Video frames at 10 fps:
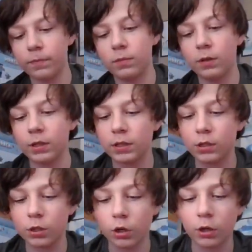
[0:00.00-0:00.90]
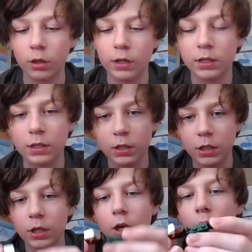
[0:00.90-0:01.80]
This is
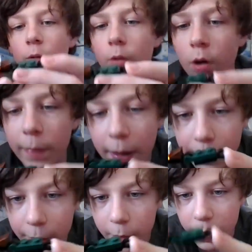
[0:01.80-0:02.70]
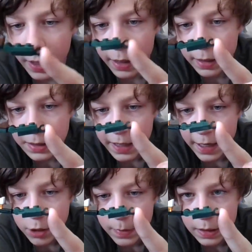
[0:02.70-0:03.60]
the robot mode head
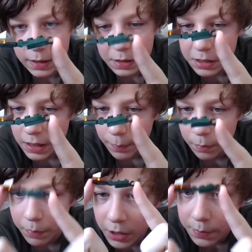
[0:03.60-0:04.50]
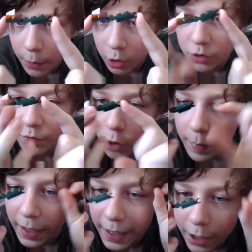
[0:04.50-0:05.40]
attachment. It's a separate piece, parts
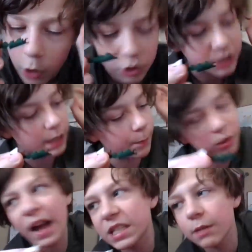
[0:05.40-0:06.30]
forming. I know, just get a plastic